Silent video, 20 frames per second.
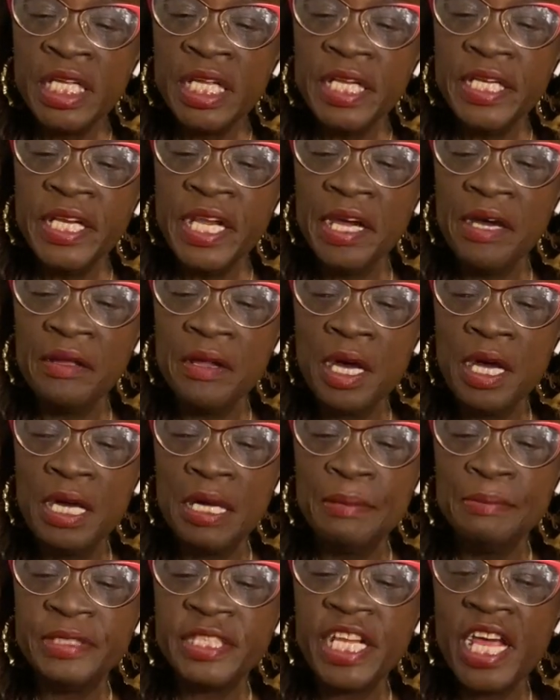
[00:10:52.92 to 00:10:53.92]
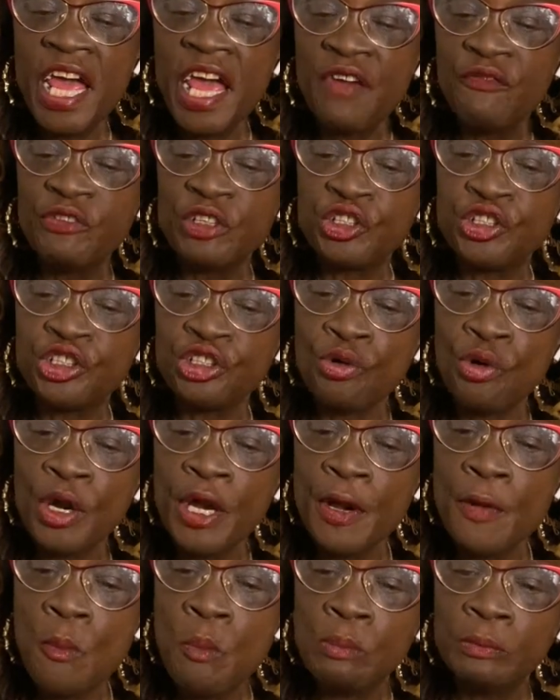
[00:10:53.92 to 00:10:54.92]
Now, um, Tag for
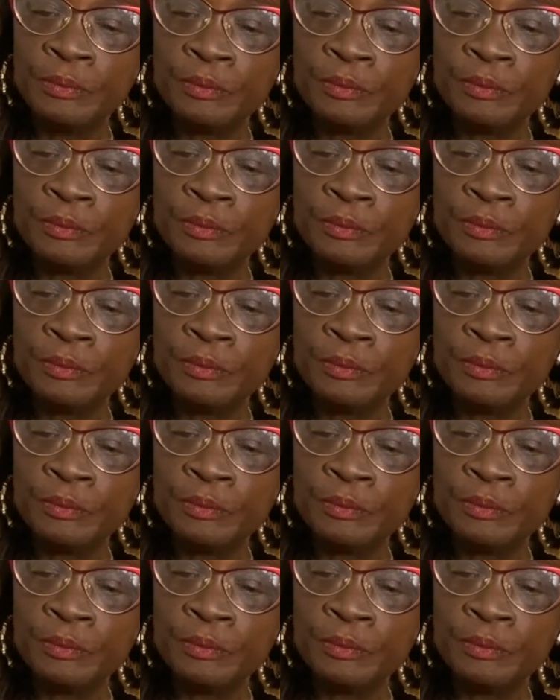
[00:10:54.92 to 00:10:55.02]
Short.